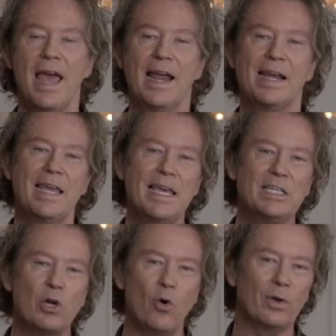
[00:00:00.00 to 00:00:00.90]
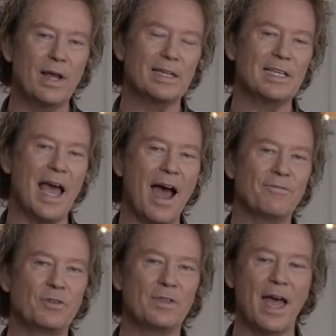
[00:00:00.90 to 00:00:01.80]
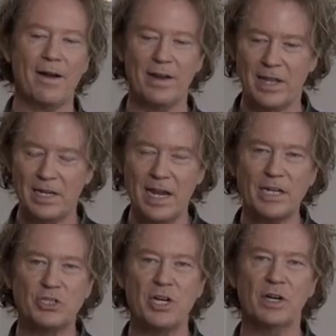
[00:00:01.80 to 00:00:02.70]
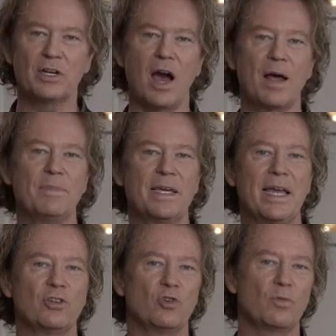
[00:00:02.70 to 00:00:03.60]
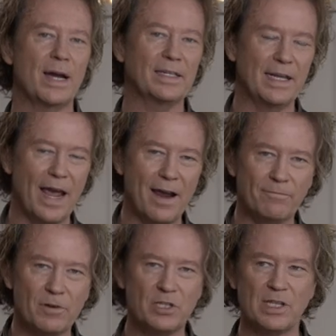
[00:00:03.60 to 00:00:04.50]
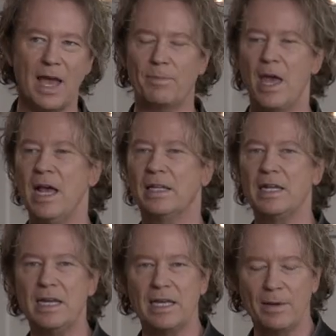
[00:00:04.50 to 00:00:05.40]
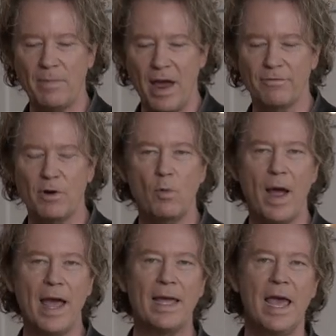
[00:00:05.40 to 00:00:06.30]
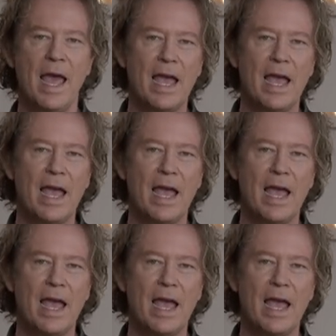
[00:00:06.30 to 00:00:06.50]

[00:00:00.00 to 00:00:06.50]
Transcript: And he told us after that, in the next year, God began directing every step, leading him every way.